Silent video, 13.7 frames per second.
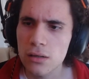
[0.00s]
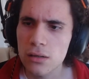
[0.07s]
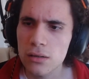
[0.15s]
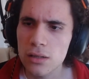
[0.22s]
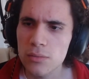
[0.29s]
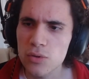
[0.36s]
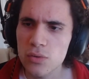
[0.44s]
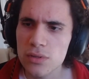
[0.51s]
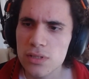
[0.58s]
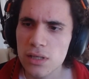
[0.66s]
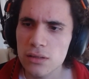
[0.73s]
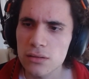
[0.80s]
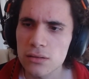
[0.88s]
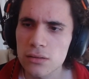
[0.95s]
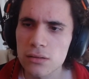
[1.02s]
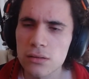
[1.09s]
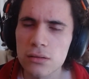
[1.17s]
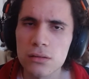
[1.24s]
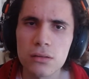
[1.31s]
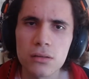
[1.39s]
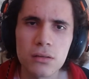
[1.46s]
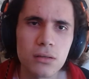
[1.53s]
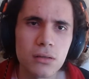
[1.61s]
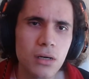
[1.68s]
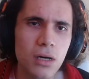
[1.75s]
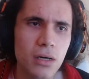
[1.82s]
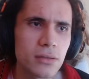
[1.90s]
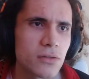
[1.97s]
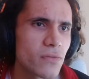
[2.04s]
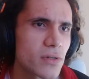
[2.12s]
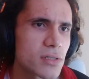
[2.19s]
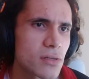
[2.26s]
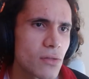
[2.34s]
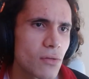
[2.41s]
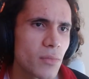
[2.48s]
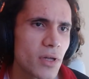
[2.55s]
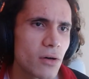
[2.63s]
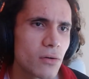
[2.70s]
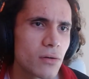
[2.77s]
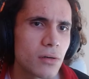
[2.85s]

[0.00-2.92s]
Give me 1 second. I need to fix the thumbnail.